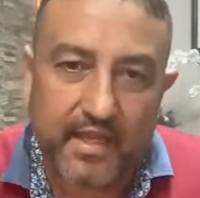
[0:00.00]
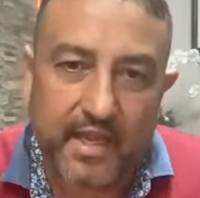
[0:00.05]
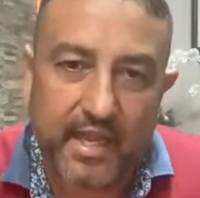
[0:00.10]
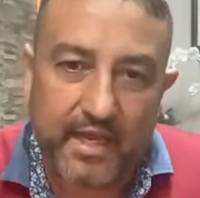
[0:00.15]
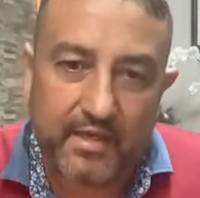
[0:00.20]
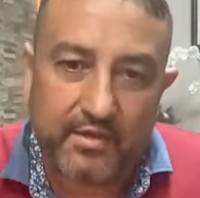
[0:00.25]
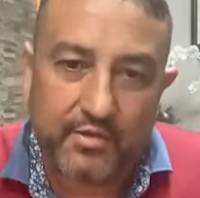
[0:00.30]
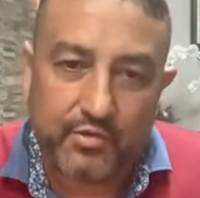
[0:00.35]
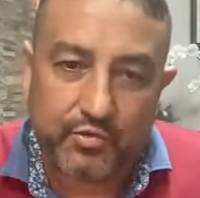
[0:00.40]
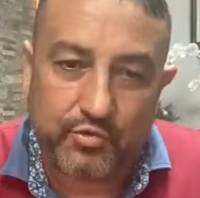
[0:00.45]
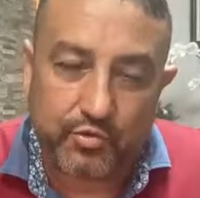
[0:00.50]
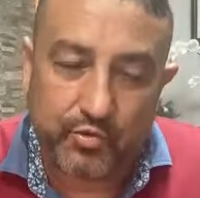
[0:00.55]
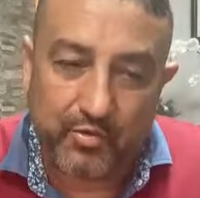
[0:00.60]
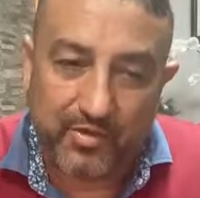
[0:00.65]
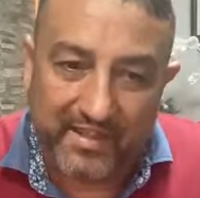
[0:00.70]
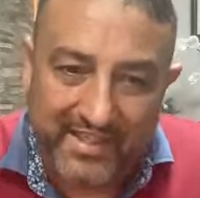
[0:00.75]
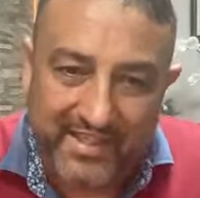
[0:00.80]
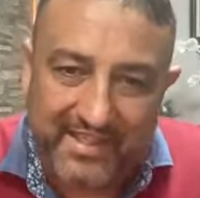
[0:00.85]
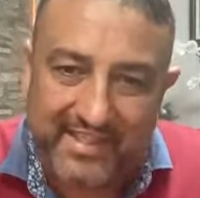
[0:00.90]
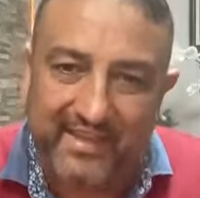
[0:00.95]
and
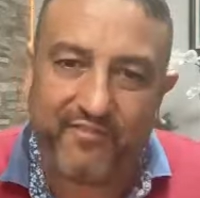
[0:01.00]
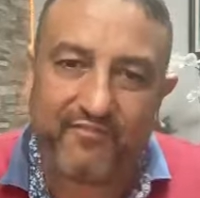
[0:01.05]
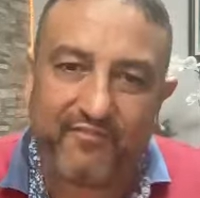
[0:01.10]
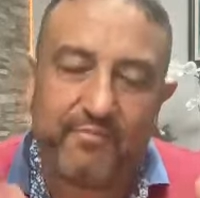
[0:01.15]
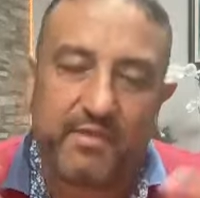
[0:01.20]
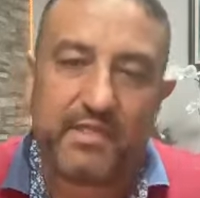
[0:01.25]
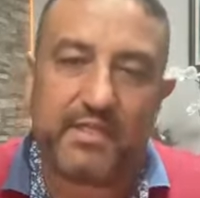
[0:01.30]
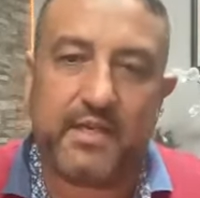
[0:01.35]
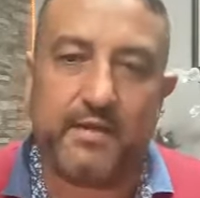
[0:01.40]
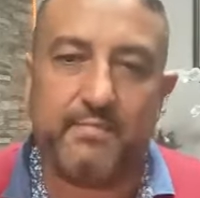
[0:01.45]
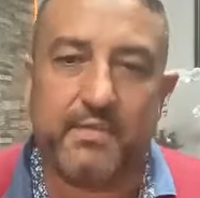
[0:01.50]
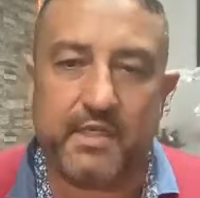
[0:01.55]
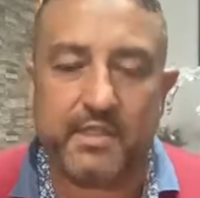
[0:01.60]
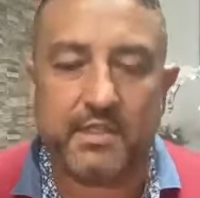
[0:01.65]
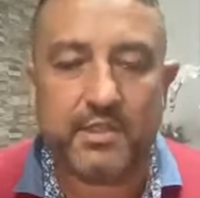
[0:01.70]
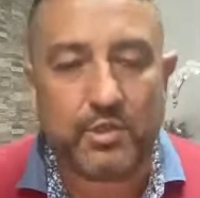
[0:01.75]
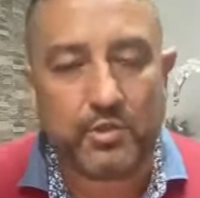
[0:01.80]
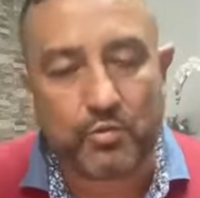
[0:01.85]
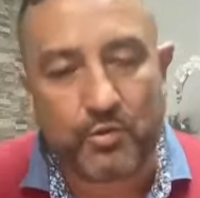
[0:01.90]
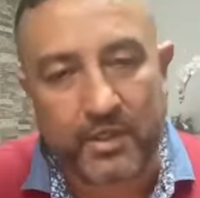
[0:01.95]
to give me the
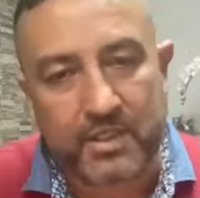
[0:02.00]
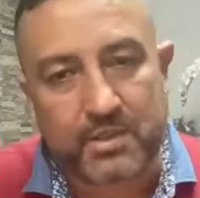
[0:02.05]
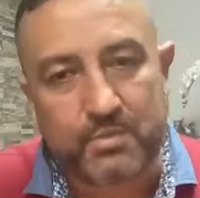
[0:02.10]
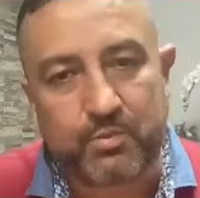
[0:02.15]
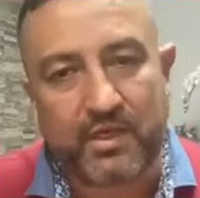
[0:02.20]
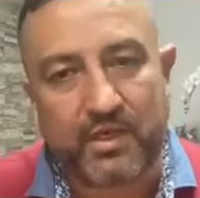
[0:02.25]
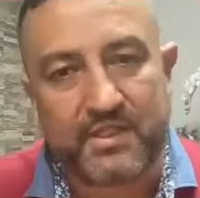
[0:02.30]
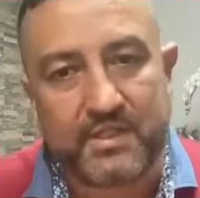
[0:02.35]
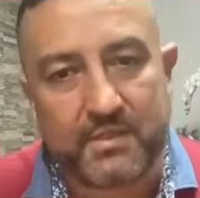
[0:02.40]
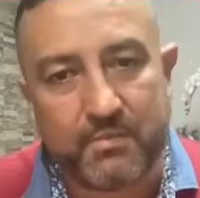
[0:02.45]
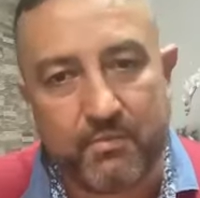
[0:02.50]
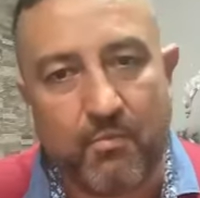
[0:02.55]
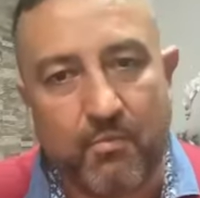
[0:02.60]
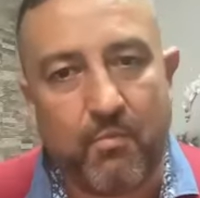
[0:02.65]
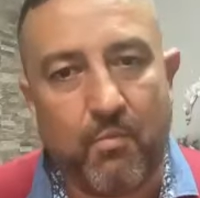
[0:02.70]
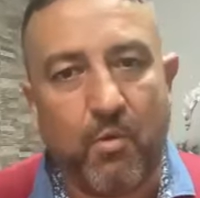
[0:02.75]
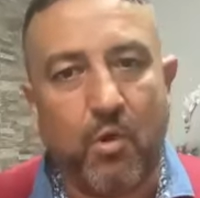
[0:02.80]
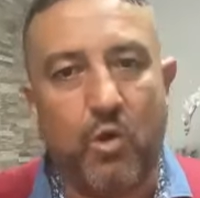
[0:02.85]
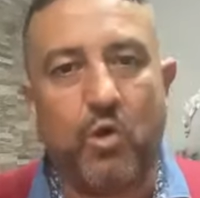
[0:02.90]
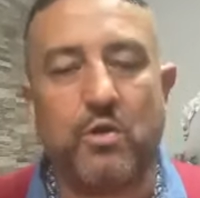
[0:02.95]
ability to express
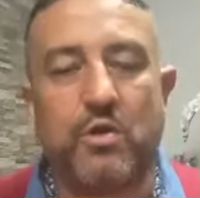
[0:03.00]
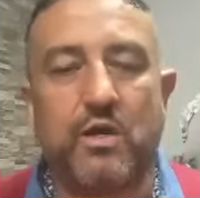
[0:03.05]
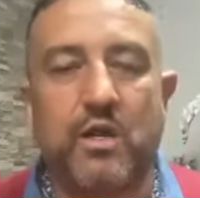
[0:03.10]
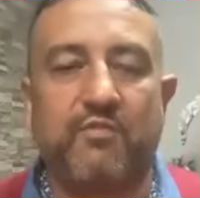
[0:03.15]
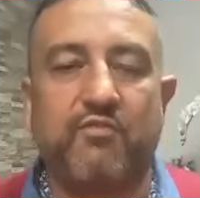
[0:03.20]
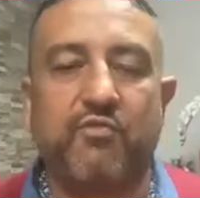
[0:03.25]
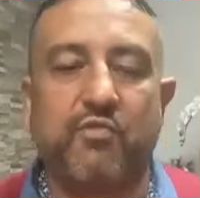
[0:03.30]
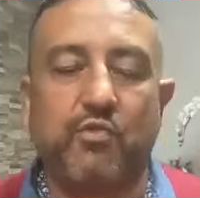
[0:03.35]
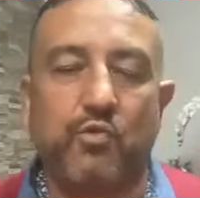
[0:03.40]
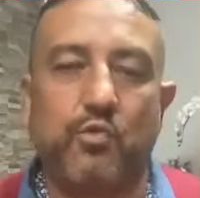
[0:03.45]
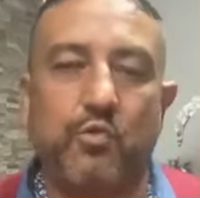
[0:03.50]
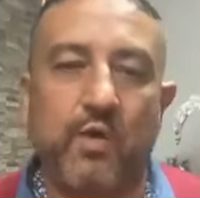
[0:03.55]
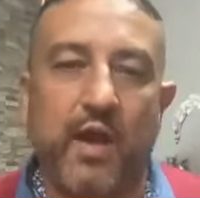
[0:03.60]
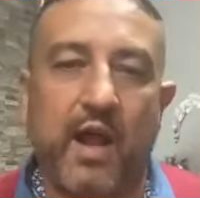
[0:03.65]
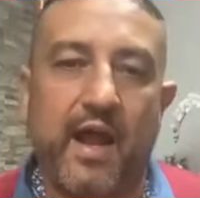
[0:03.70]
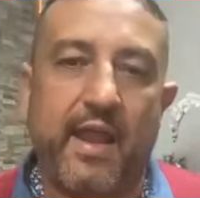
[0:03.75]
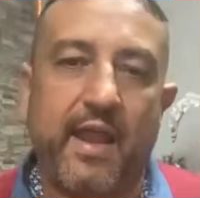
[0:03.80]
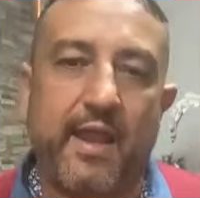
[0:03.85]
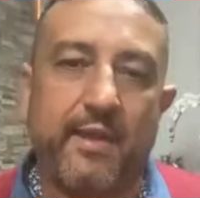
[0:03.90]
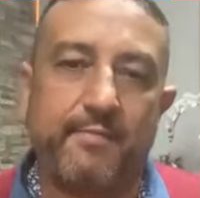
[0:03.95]
more of who
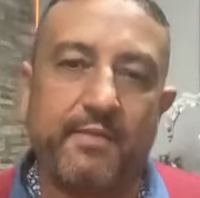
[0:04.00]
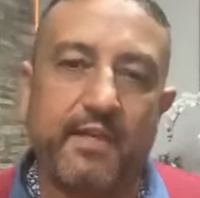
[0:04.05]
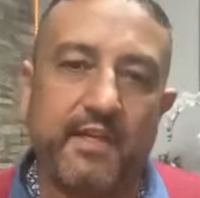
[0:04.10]
I am.